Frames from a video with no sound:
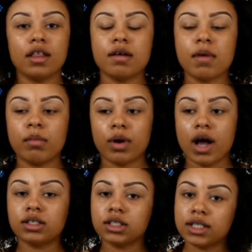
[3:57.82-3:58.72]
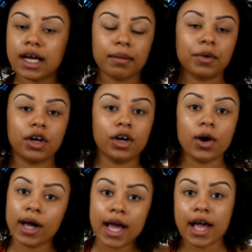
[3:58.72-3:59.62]
that my brows are done, I'm going to
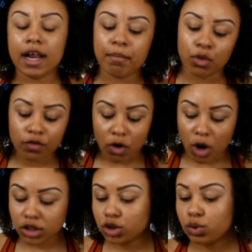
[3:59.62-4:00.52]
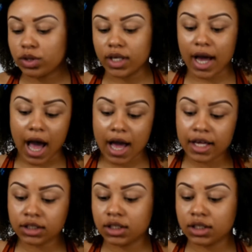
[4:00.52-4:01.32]
go ahead and move on to the eyes.